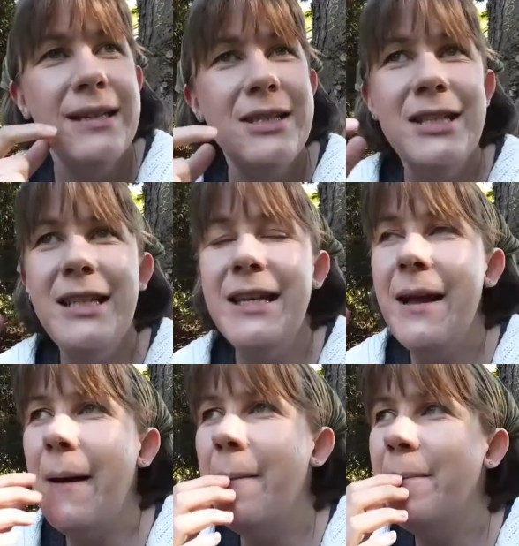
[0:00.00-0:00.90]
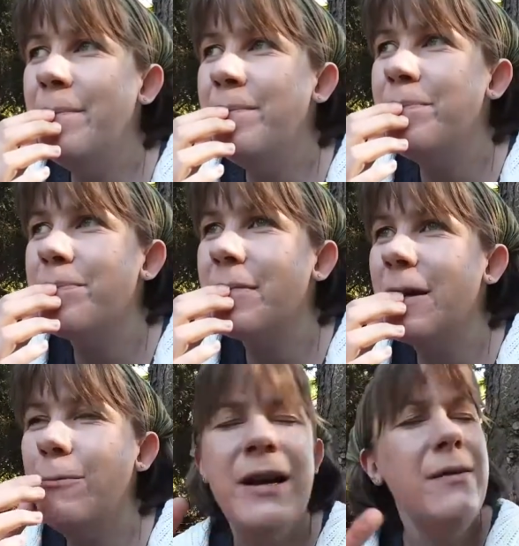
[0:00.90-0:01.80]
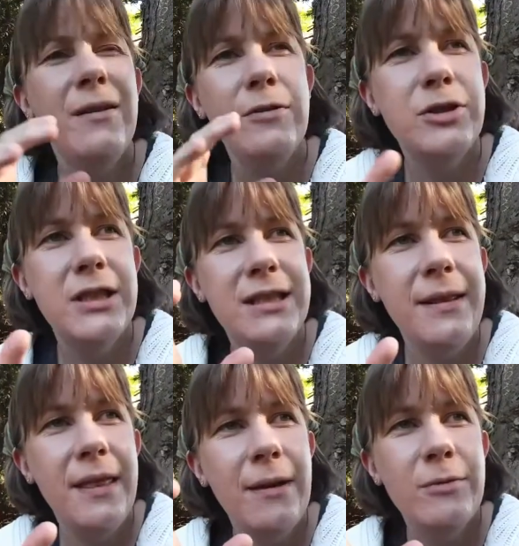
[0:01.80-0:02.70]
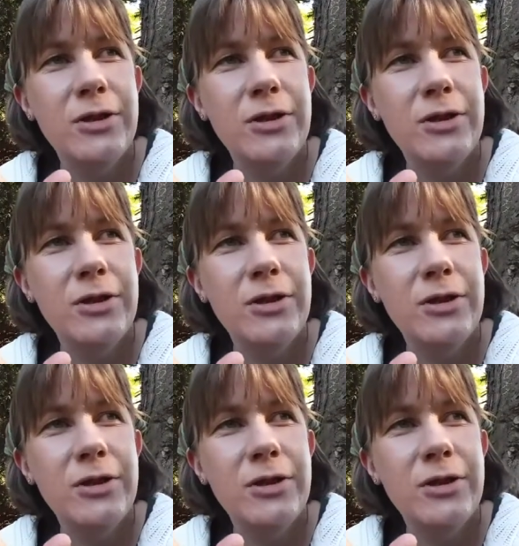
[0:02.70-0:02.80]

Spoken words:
She, when she did them,